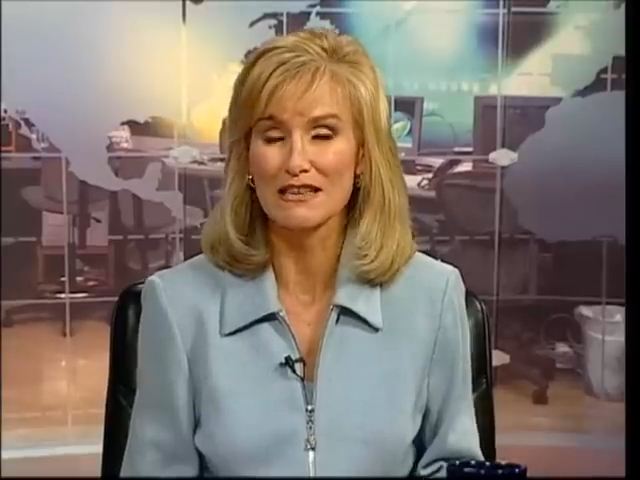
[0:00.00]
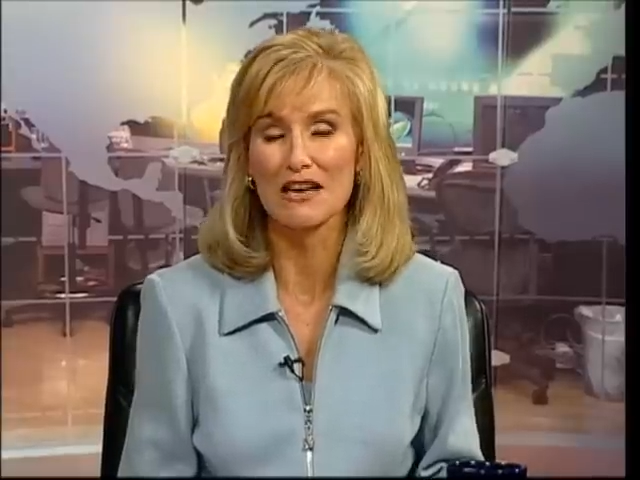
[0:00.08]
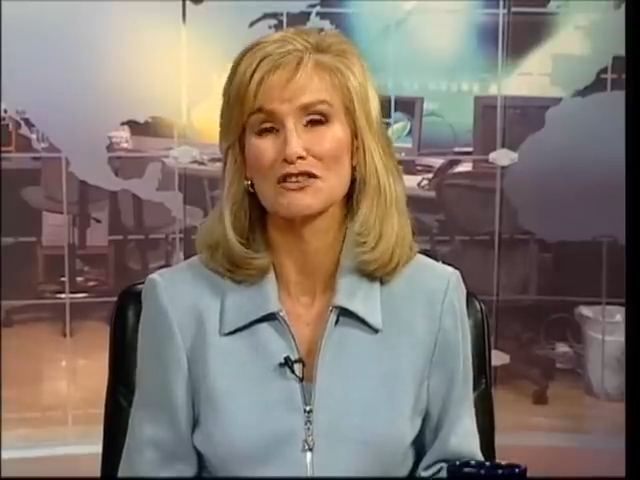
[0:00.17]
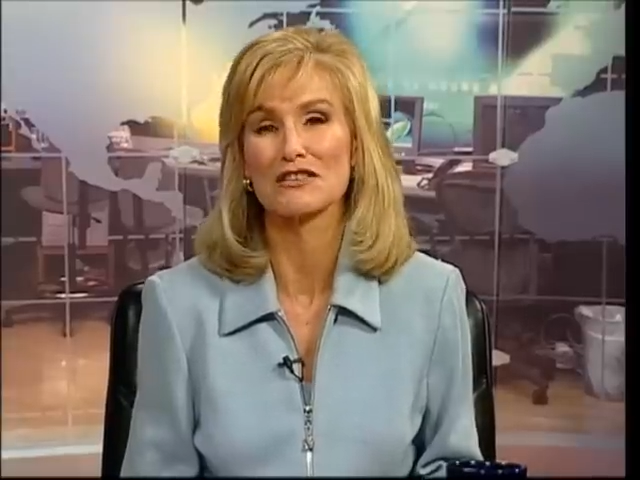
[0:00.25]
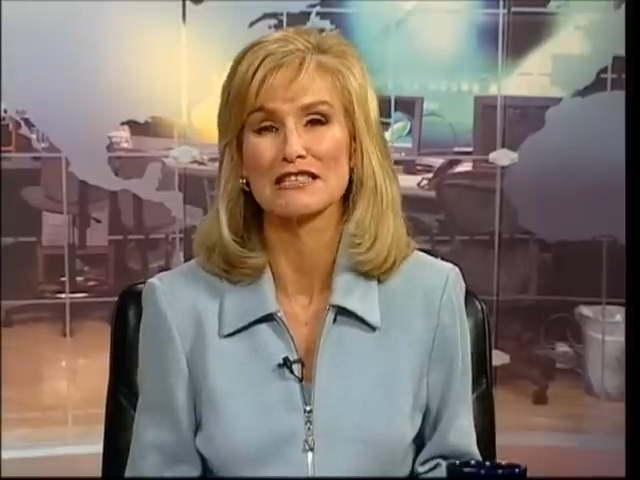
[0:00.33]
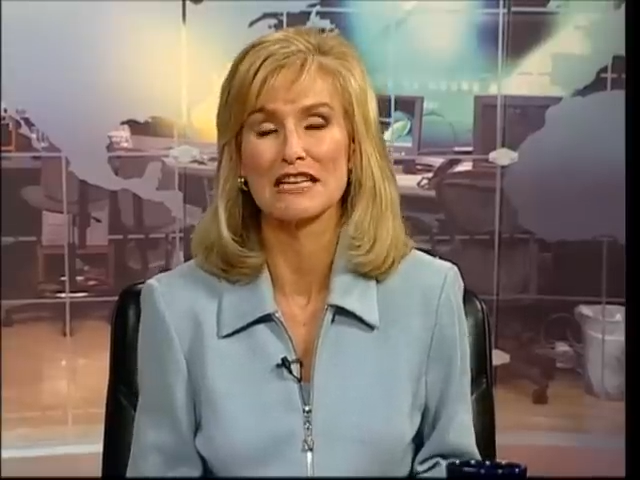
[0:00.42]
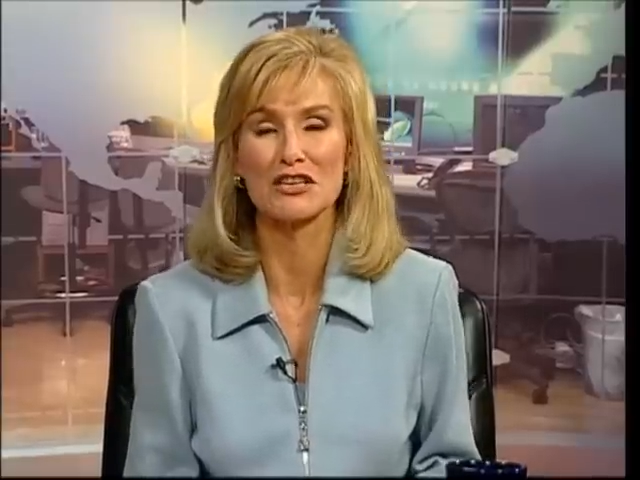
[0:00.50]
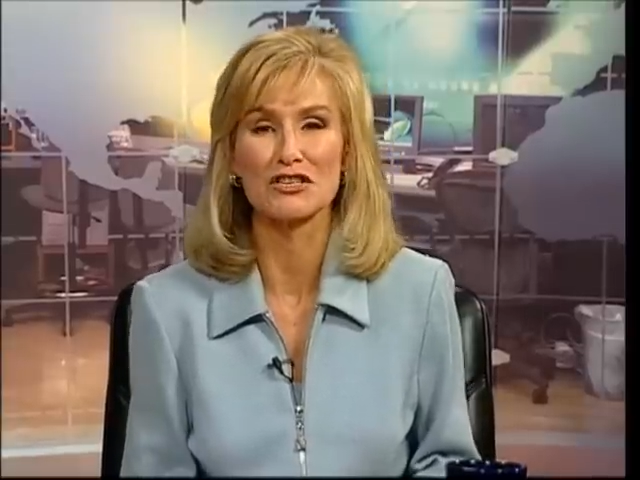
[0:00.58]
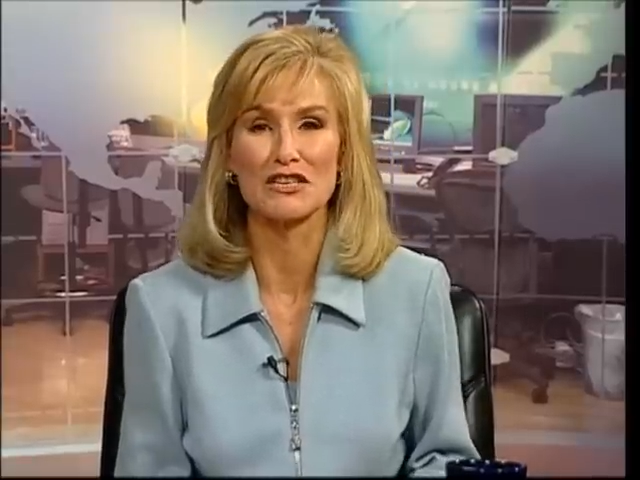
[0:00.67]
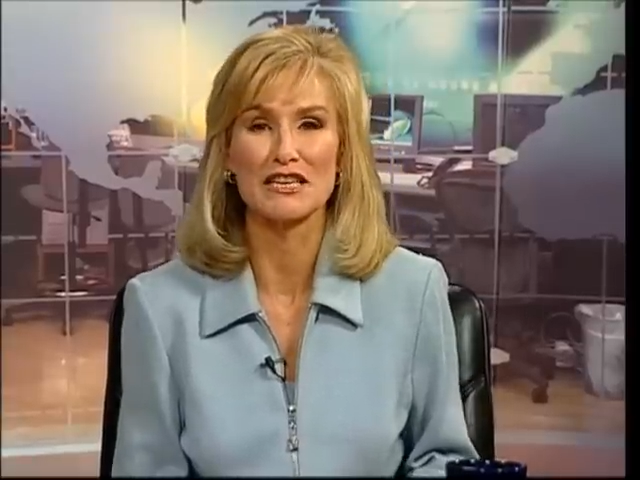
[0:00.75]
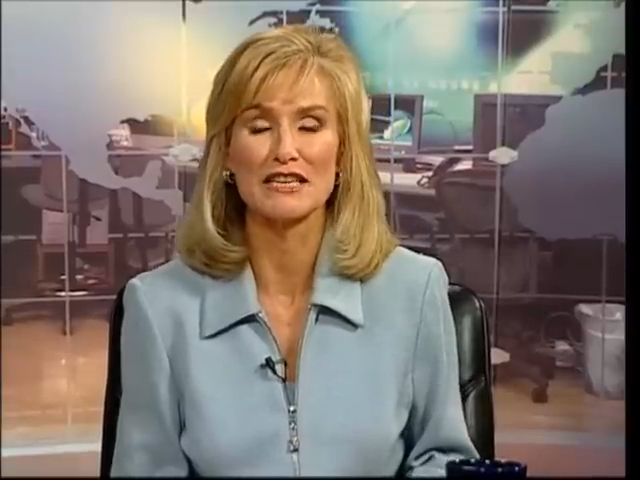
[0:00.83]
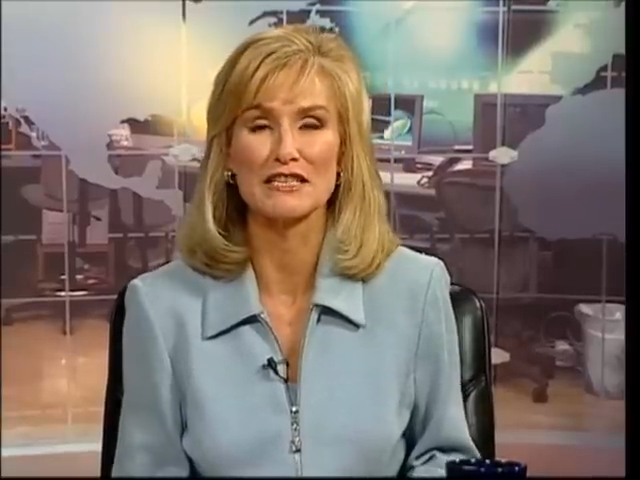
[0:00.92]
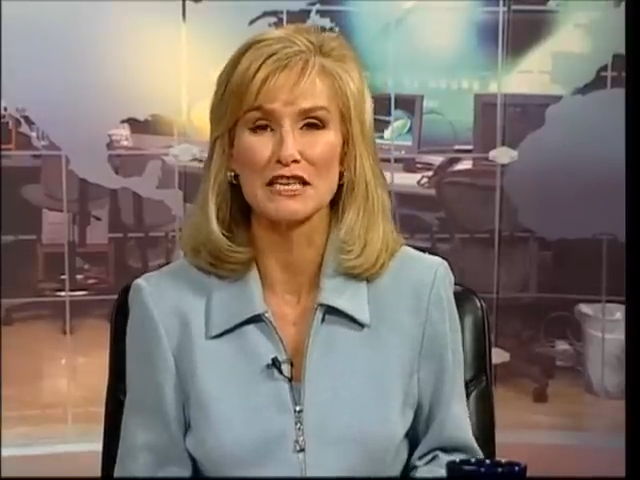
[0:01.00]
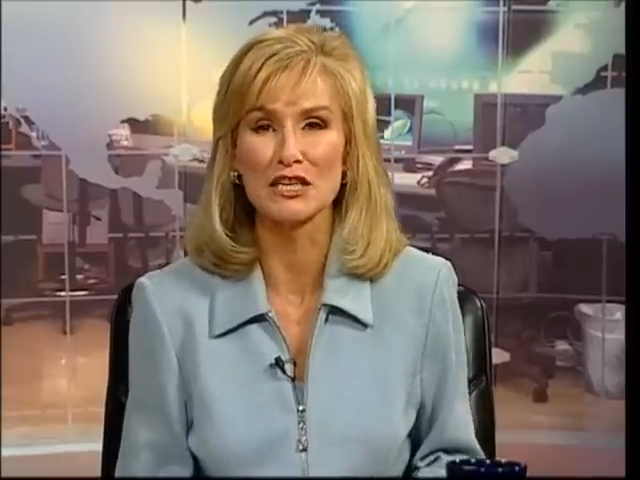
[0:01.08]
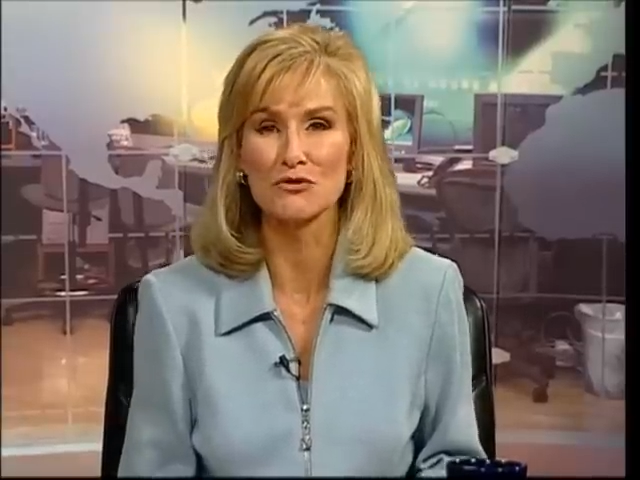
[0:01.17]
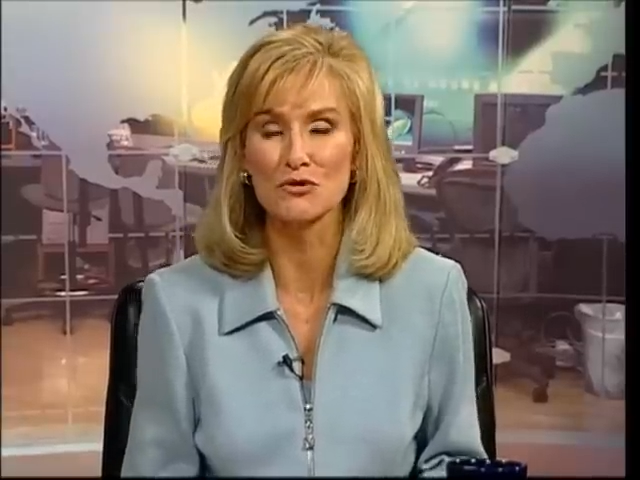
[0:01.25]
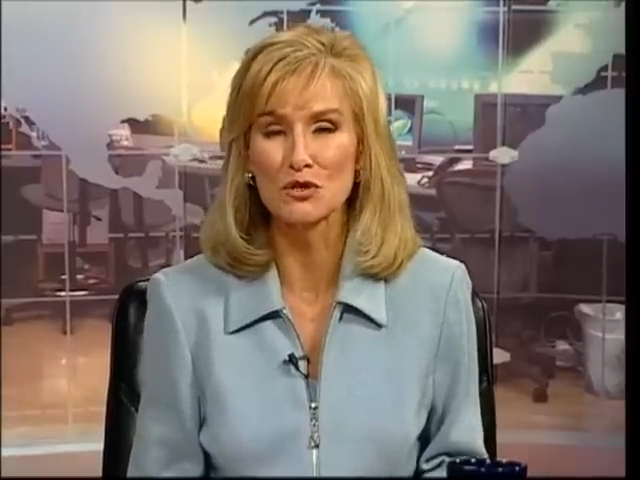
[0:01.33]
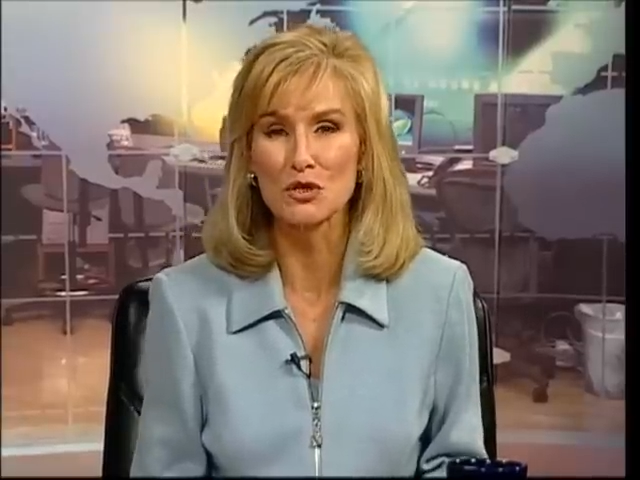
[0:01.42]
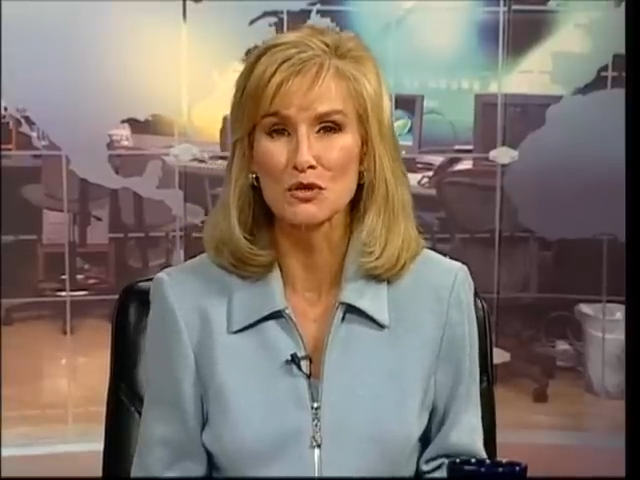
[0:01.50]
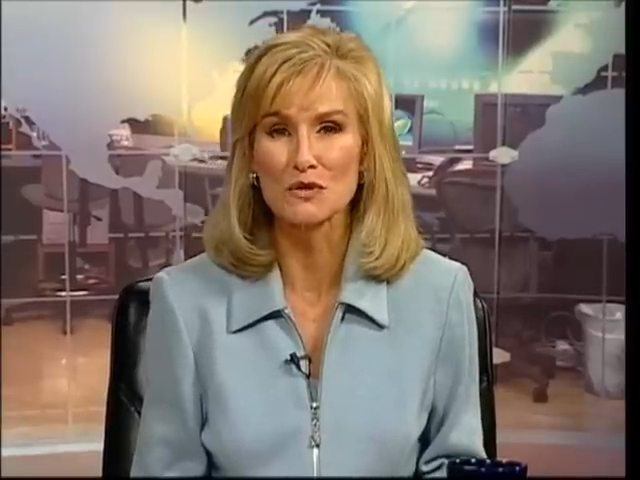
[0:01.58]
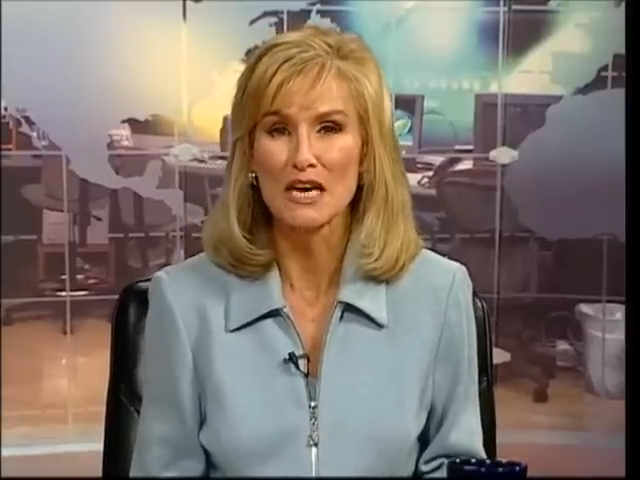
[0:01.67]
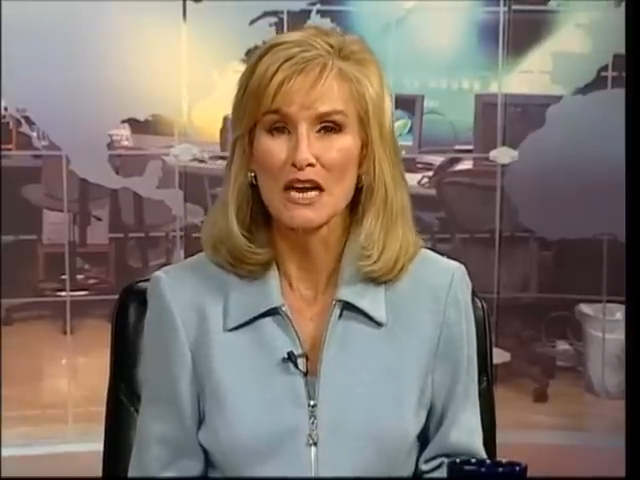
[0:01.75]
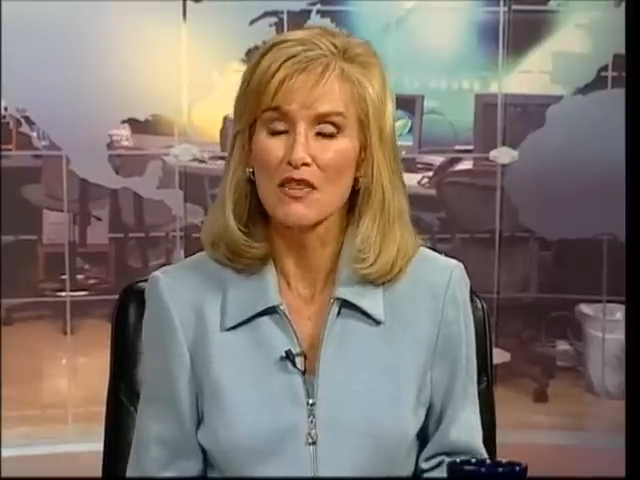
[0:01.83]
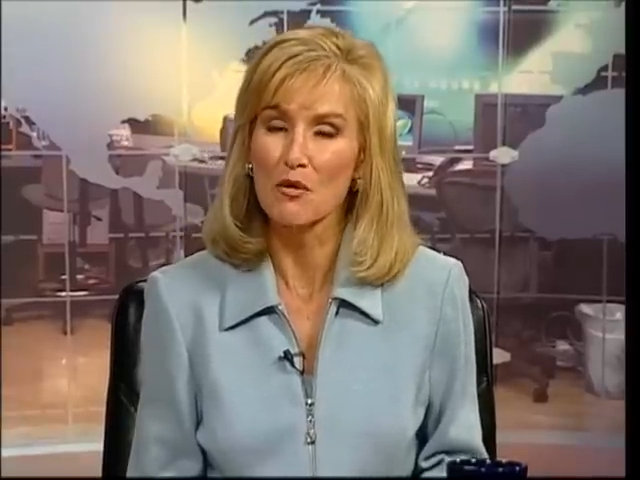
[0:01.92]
legislation he has introduced